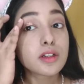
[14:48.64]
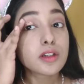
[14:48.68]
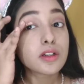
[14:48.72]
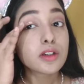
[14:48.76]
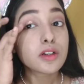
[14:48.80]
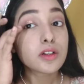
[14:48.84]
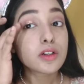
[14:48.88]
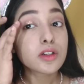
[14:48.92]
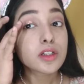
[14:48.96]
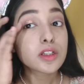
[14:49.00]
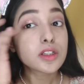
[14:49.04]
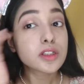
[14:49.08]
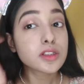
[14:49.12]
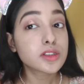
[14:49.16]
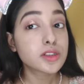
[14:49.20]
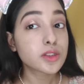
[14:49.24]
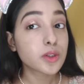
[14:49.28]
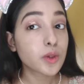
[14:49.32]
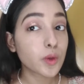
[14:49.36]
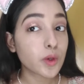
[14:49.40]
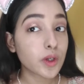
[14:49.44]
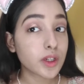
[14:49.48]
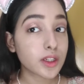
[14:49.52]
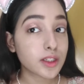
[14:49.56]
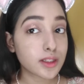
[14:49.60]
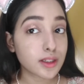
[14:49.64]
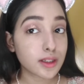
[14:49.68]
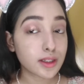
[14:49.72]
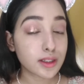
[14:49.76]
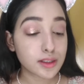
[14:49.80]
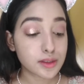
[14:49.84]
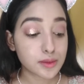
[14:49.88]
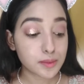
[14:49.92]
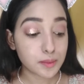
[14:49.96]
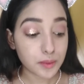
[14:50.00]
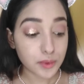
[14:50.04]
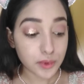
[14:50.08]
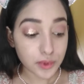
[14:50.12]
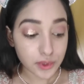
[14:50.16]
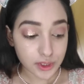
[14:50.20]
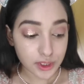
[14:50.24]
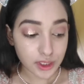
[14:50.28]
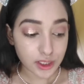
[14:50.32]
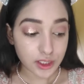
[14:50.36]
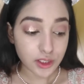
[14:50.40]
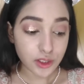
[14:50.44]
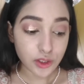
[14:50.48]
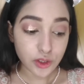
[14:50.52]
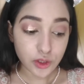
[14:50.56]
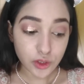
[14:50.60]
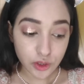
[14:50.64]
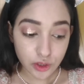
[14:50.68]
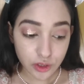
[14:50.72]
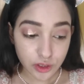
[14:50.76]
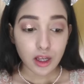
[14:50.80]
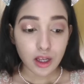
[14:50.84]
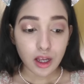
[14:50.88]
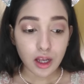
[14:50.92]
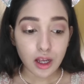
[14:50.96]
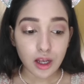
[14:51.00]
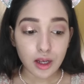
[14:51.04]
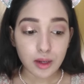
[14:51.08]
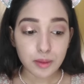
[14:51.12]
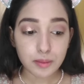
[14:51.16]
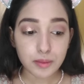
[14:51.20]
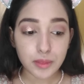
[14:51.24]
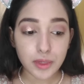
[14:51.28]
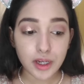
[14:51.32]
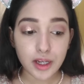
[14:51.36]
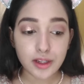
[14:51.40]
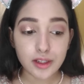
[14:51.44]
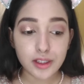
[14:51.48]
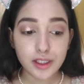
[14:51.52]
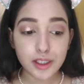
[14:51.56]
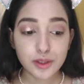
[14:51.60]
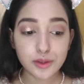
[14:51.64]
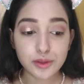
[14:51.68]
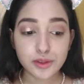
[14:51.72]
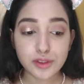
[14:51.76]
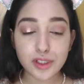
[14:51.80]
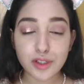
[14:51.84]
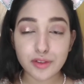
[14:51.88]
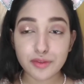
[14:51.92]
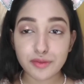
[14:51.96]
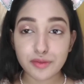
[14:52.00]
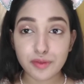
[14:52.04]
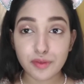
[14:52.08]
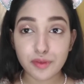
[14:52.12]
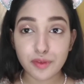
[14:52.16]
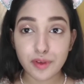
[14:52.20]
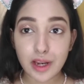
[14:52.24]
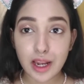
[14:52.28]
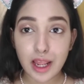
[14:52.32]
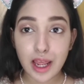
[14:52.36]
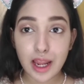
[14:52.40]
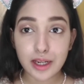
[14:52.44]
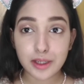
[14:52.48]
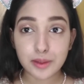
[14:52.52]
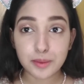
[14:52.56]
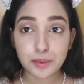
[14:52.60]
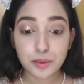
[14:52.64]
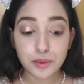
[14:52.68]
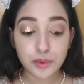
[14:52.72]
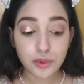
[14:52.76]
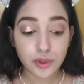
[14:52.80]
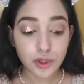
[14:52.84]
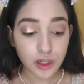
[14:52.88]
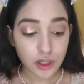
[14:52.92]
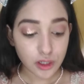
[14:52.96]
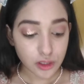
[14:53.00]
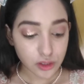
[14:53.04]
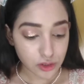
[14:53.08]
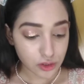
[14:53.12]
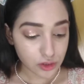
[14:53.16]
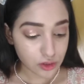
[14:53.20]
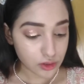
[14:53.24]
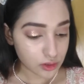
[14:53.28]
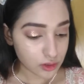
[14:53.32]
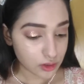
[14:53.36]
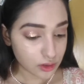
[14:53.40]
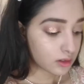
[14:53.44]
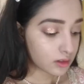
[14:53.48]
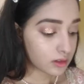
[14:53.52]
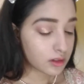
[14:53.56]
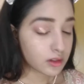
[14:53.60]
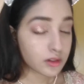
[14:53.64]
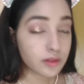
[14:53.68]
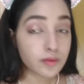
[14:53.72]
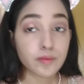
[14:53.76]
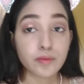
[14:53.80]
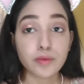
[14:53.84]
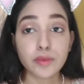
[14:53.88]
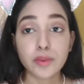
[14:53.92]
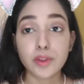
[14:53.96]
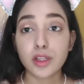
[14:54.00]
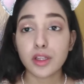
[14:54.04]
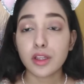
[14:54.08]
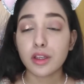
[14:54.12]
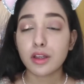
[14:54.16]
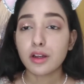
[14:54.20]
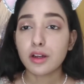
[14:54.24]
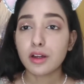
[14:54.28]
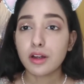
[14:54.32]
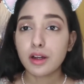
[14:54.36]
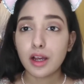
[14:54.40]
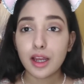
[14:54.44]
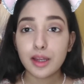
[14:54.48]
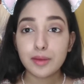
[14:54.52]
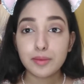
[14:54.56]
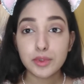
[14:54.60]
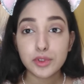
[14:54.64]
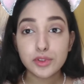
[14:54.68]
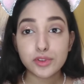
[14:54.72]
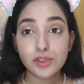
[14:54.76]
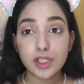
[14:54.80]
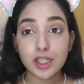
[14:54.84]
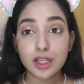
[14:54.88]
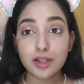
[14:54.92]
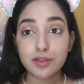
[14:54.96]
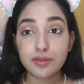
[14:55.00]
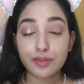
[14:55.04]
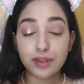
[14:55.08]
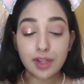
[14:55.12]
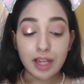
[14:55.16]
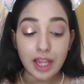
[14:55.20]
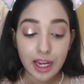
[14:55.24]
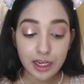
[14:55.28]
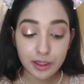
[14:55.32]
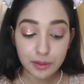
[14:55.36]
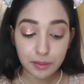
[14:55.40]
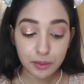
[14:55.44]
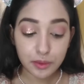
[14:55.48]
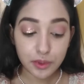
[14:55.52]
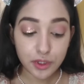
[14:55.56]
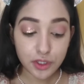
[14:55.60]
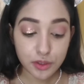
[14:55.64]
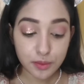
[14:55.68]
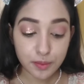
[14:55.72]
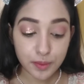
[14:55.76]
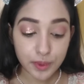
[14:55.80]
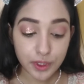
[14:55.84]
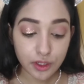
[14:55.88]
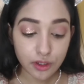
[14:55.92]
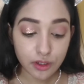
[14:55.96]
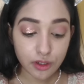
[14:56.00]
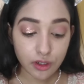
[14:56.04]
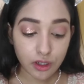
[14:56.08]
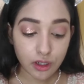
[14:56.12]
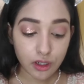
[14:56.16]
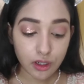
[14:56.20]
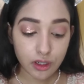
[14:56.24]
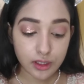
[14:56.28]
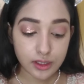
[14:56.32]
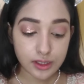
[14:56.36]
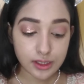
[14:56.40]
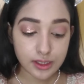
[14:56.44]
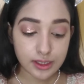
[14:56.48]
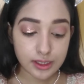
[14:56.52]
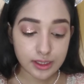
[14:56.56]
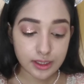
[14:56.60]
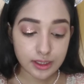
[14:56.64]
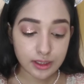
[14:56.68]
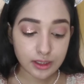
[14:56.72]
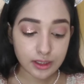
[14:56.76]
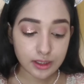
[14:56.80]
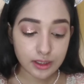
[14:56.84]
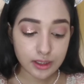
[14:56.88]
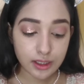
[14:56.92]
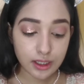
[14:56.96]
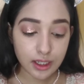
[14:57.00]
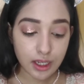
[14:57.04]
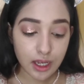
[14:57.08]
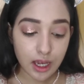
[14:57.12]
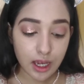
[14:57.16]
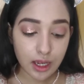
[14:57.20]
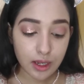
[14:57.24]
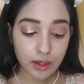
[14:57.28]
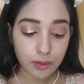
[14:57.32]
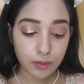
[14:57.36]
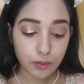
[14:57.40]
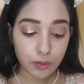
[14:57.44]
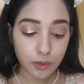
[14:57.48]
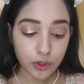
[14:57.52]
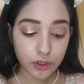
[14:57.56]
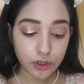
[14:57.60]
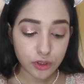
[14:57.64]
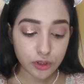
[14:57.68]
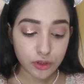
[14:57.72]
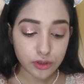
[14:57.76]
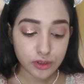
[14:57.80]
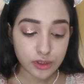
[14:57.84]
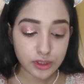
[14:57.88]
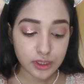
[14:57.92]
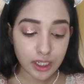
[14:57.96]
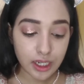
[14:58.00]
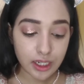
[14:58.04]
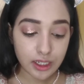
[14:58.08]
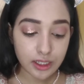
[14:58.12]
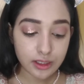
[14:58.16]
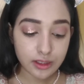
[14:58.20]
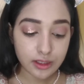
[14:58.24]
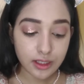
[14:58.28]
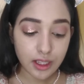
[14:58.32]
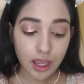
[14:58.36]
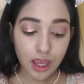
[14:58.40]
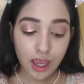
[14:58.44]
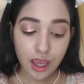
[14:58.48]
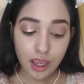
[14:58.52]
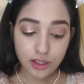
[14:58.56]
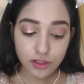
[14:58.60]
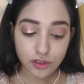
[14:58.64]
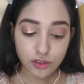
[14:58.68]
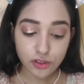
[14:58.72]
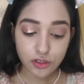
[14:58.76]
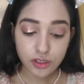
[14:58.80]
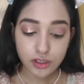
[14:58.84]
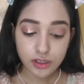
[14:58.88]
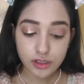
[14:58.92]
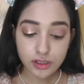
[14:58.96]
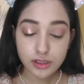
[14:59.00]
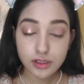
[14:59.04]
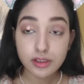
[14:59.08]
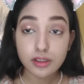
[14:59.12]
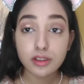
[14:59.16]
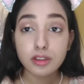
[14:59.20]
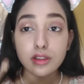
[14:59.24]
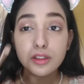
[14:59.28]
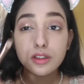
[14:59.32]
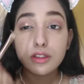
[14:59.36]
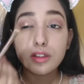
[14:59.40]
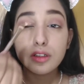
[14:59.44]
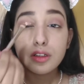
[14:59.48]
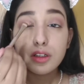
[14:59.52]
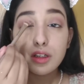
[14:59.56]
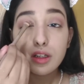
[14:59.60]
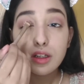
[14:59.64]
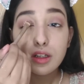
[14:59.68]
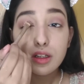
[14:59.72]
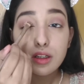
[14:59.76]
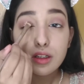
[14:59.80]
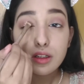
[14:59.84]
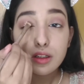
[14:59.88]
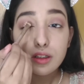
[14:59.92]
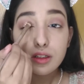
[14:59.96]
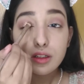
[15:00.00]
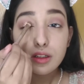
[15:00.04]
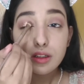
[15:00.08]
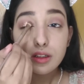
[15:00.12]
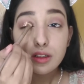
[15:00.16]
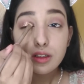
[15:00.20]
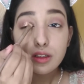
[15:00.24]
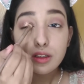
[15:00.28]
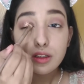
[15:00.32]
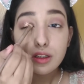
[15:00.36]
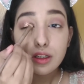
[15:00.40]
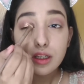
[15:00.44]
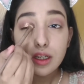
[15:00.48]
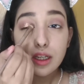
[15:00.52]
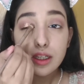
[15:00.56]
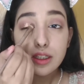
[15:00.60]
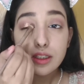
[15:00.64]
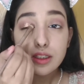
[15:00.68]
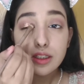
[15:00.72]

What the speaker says: Okay, so it is pretty good. I'll use a flat brush. I'm using a flat brush because I want to set the edges, like the